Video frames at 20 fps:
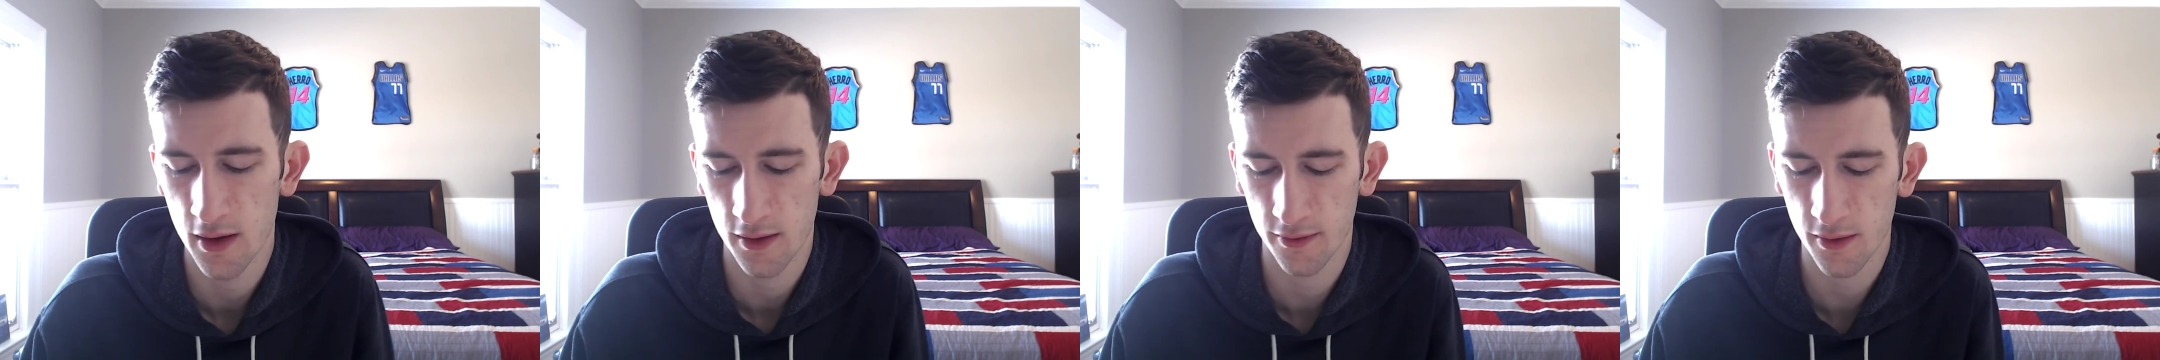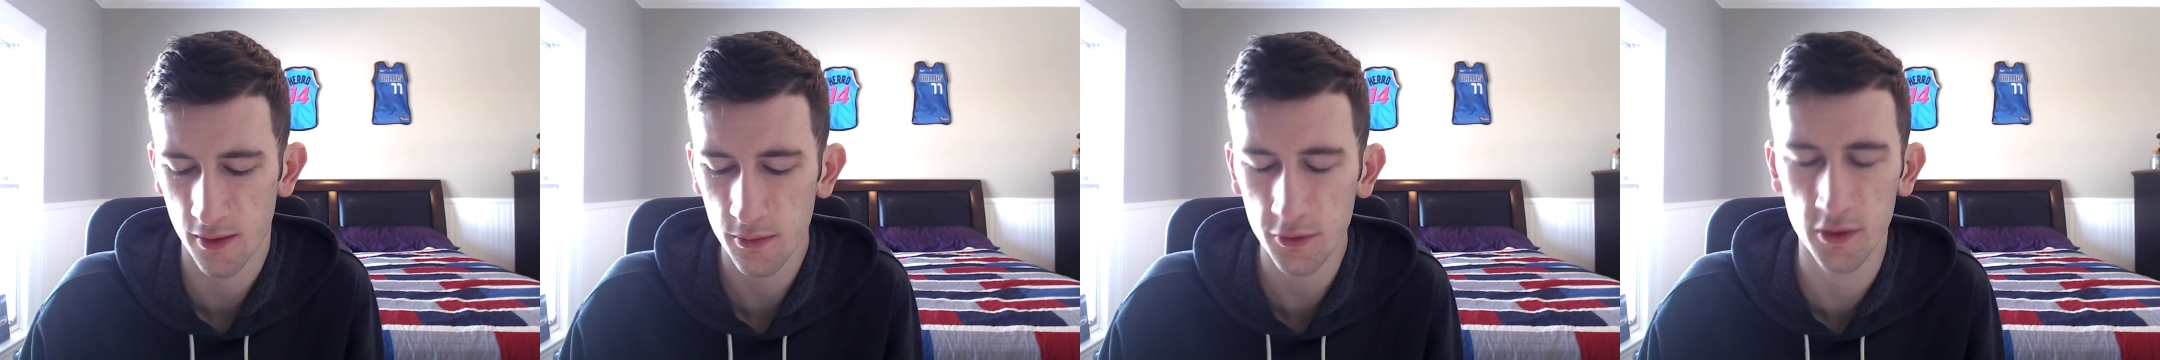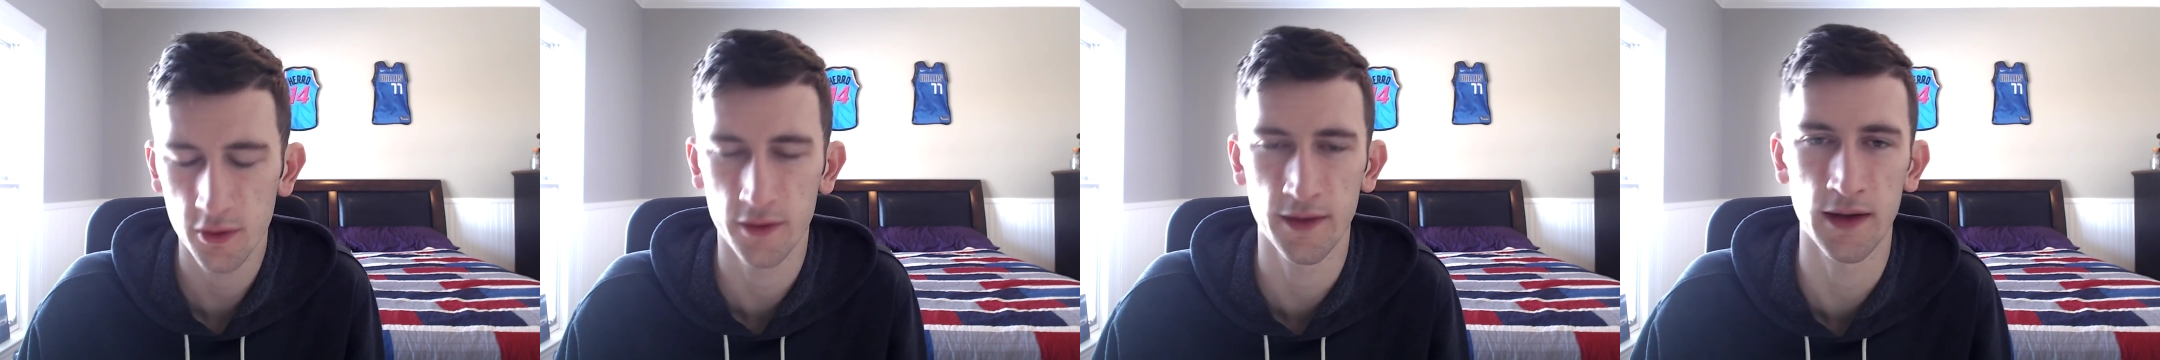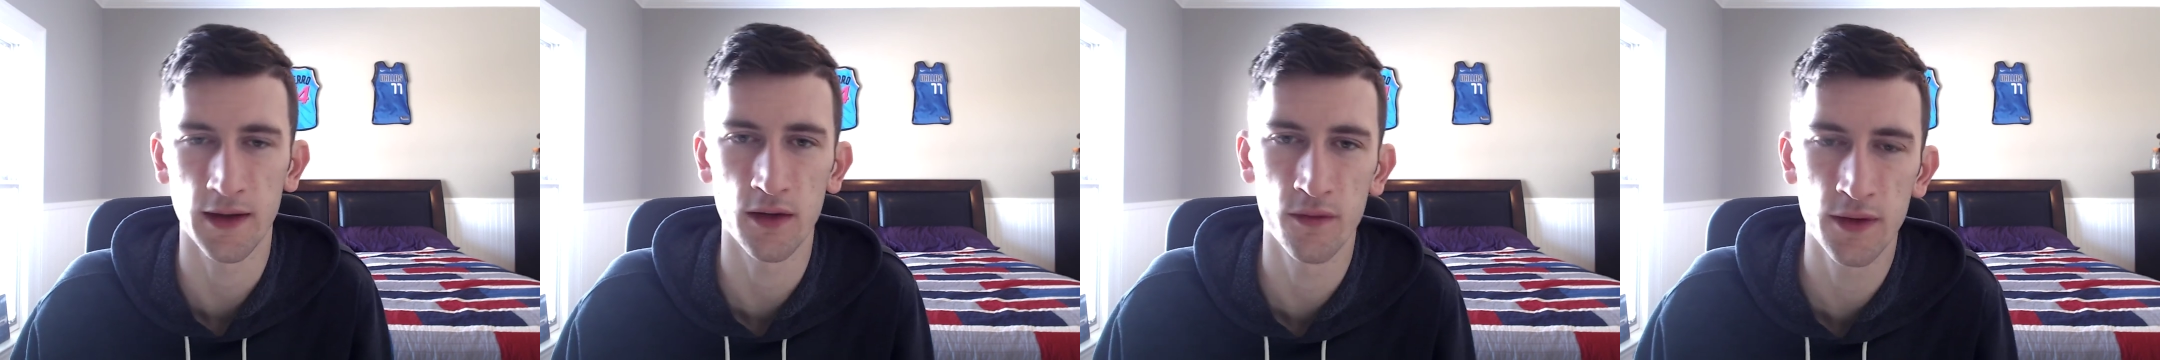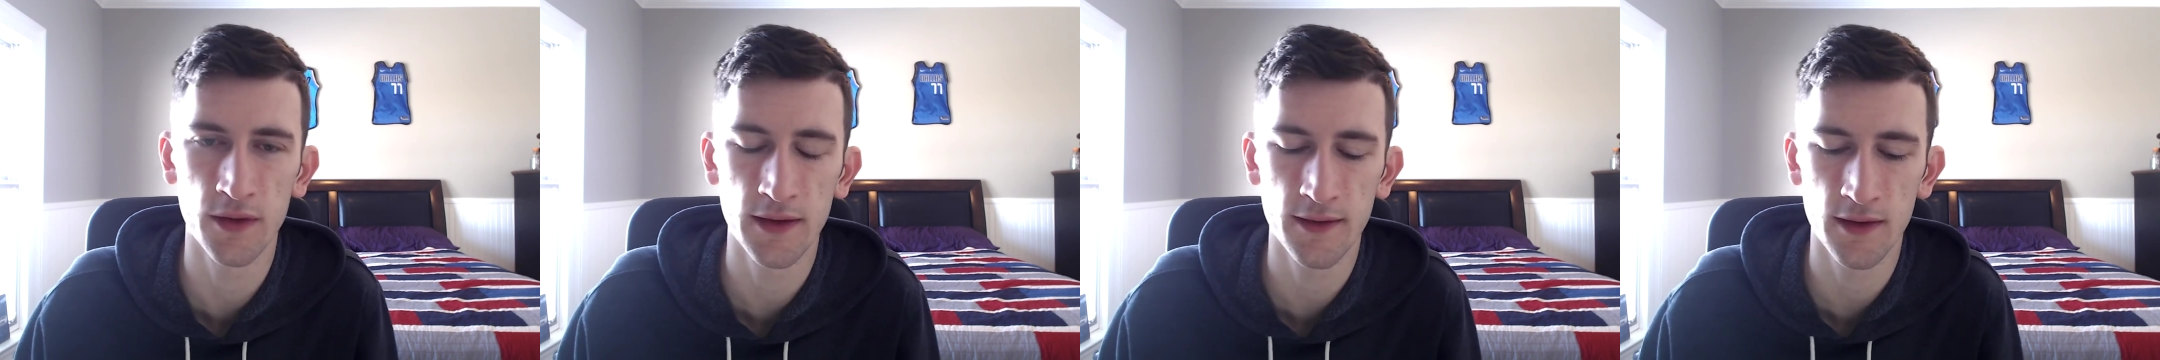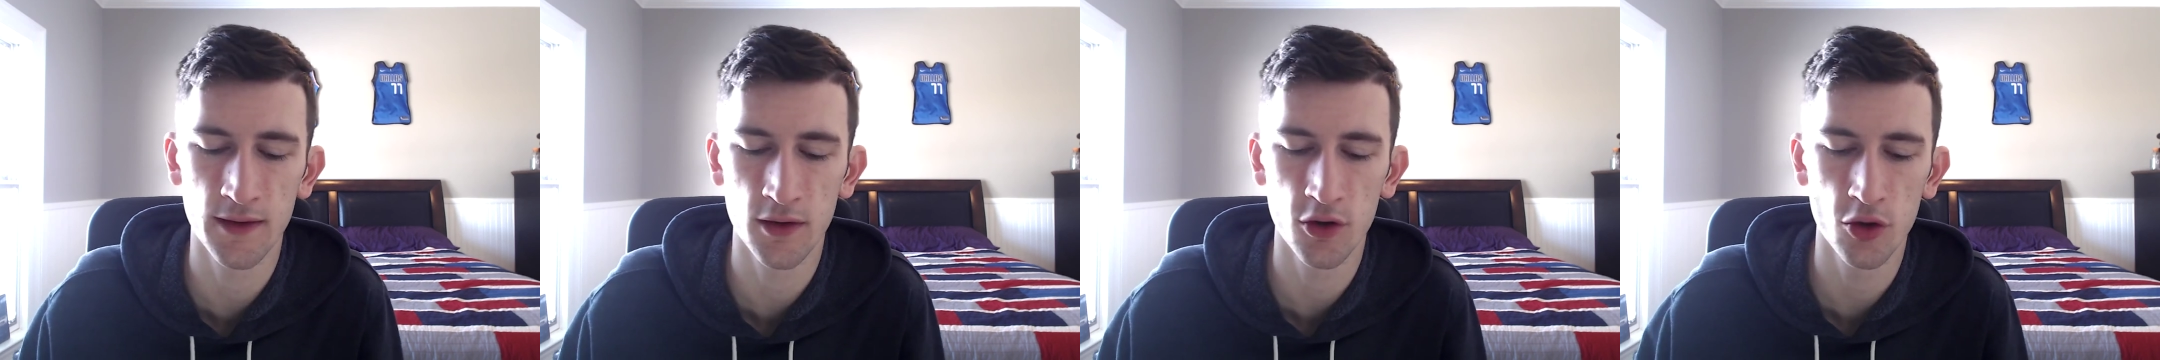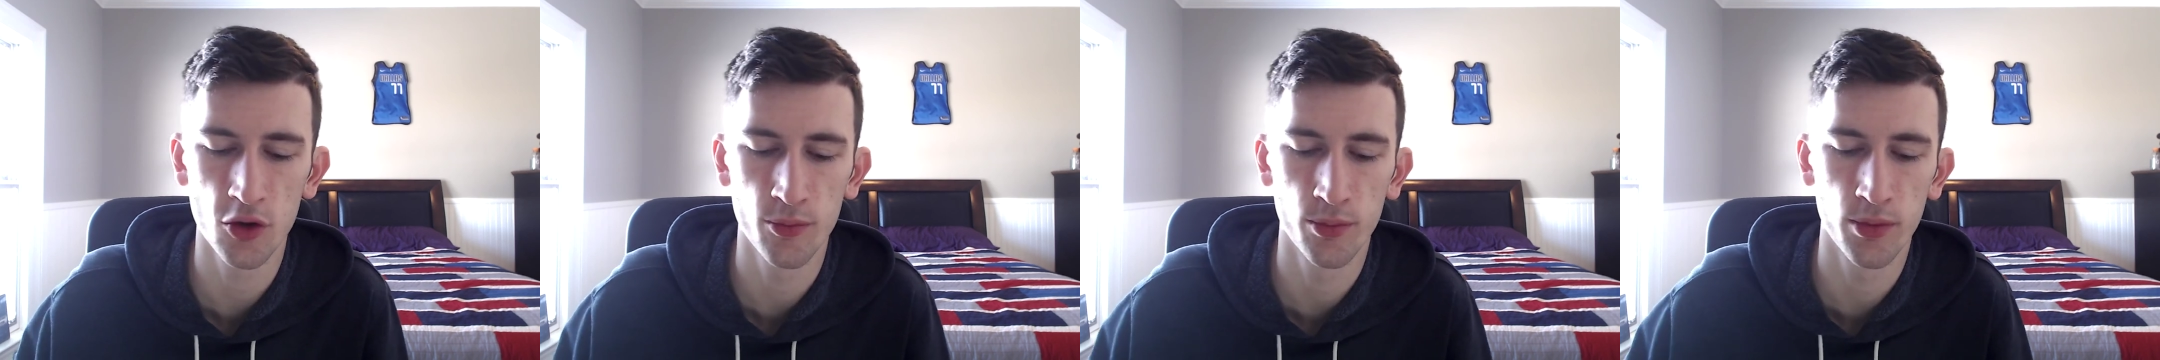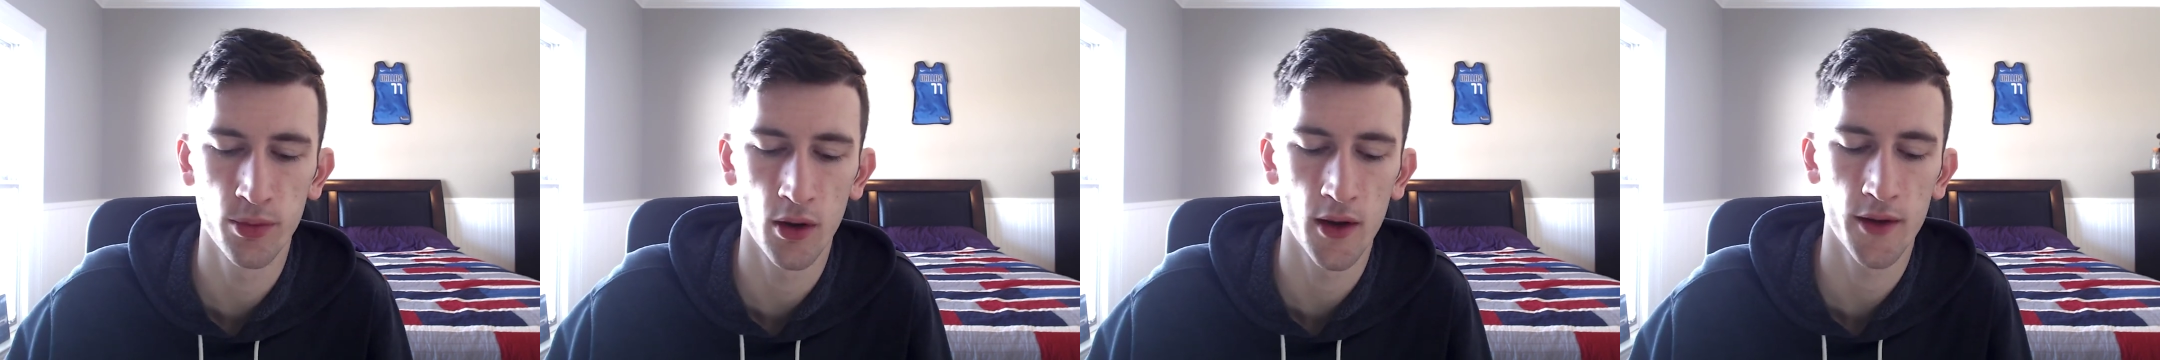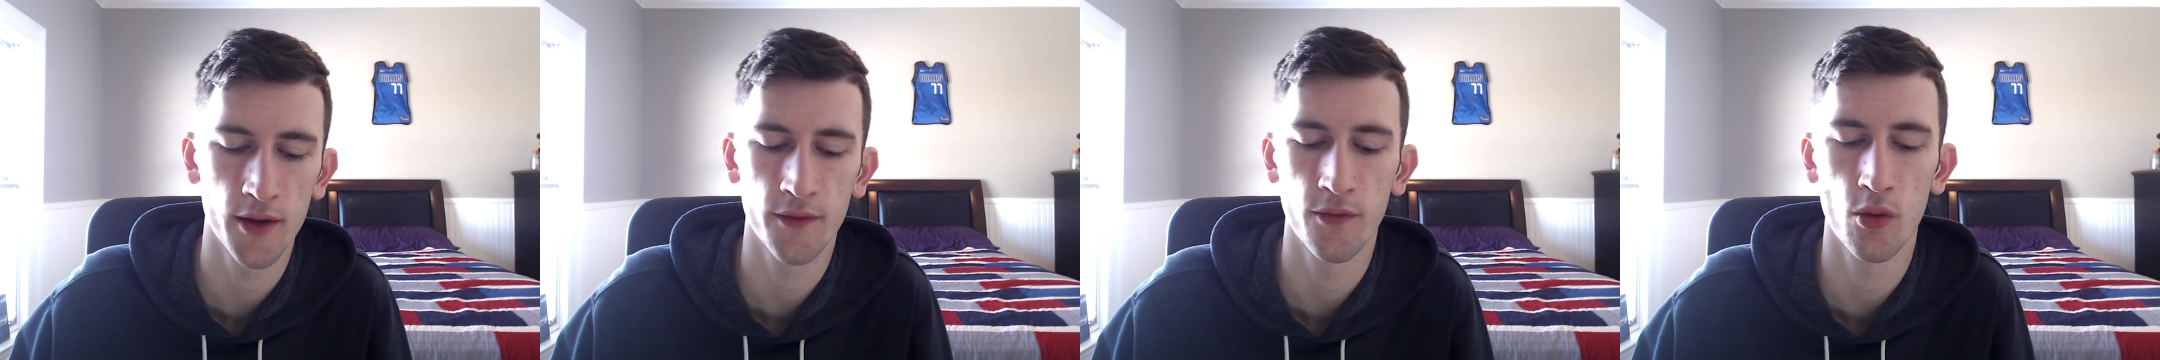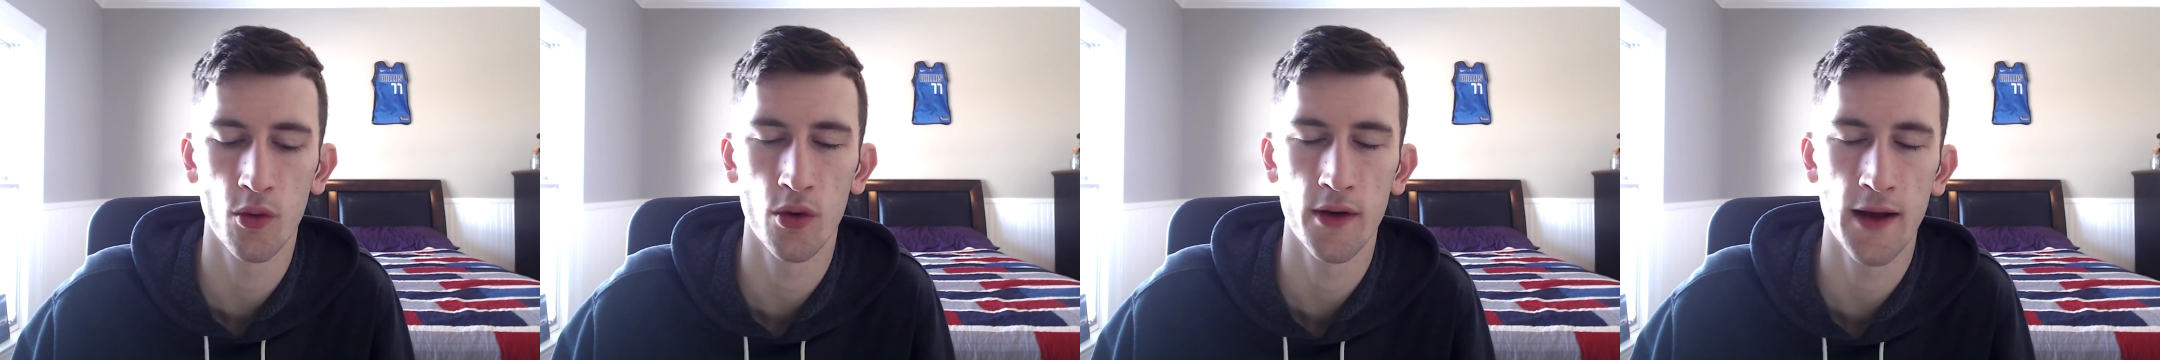So I'm going to take VCU plus
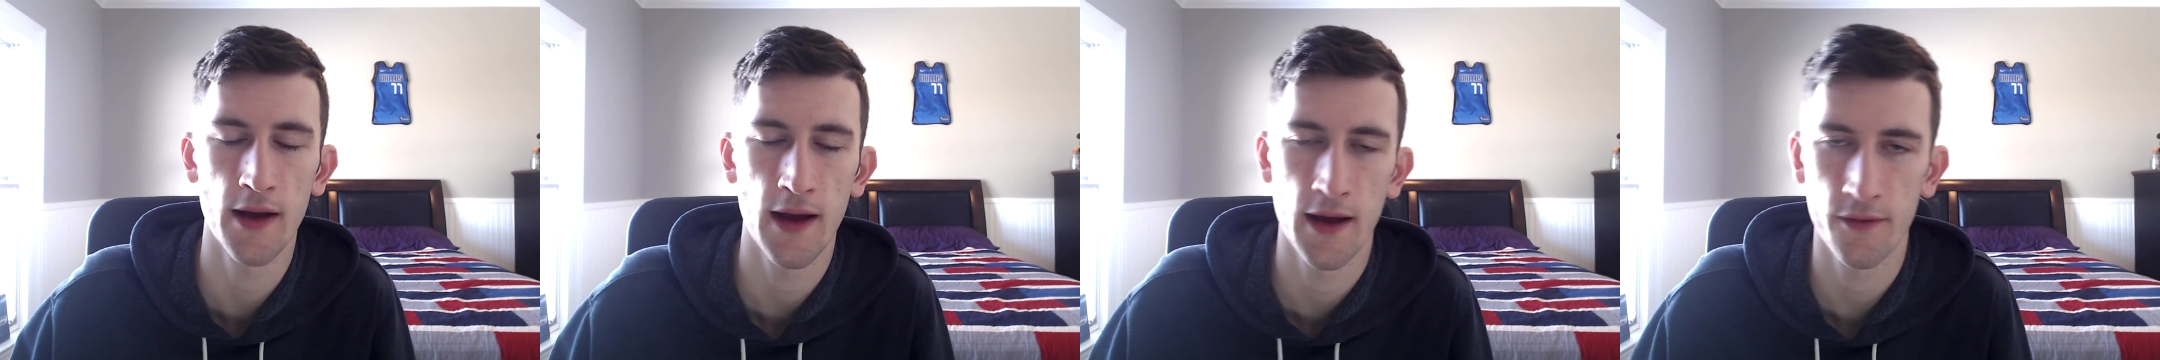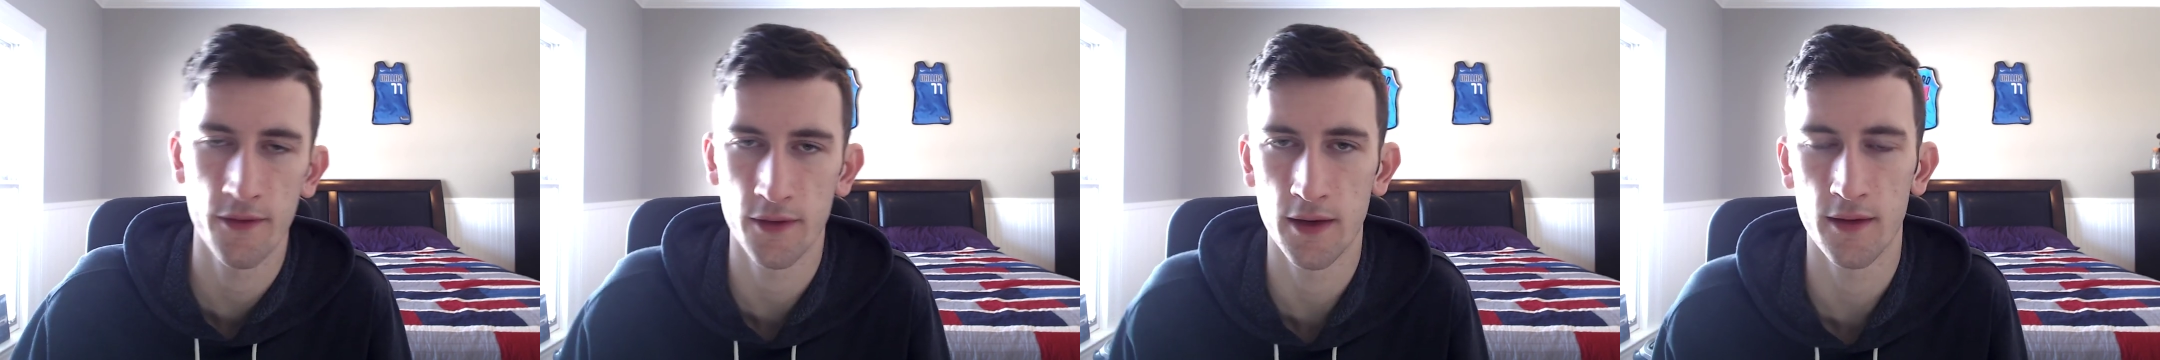four and a half,